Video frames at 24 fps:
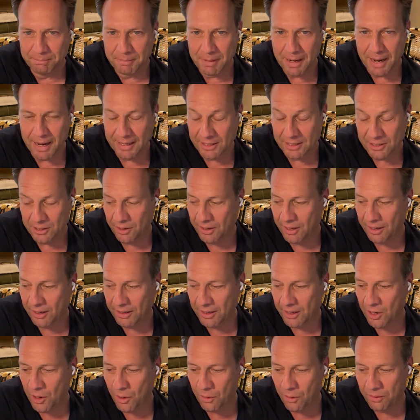And so that,
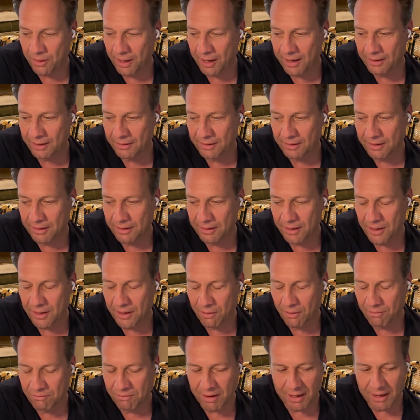they,
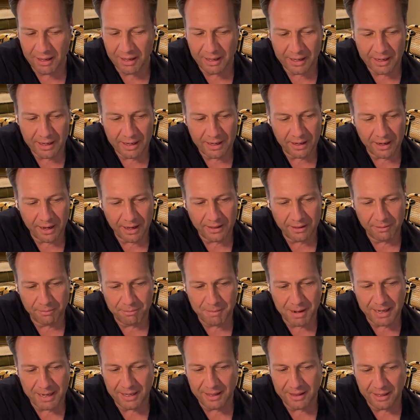really, I think
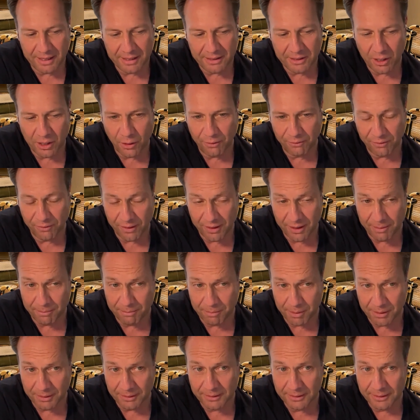many things I learned from them,
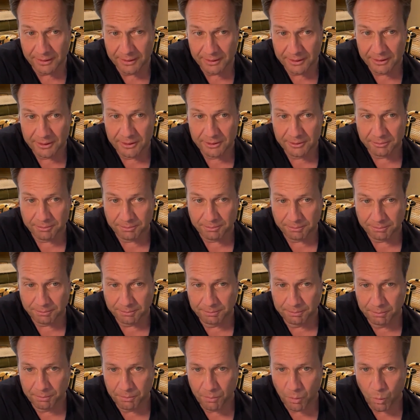but
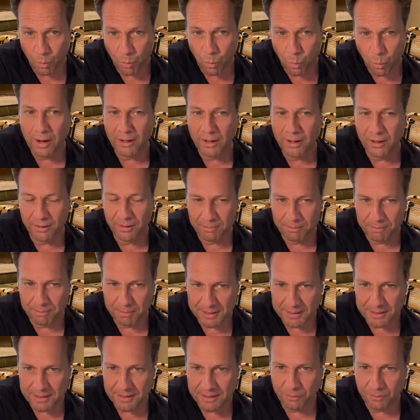one of
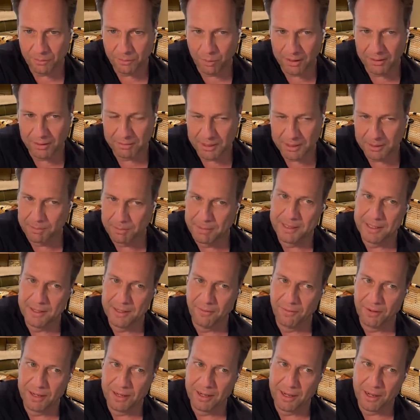them
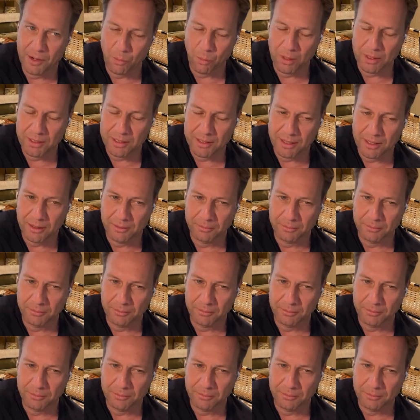specifically was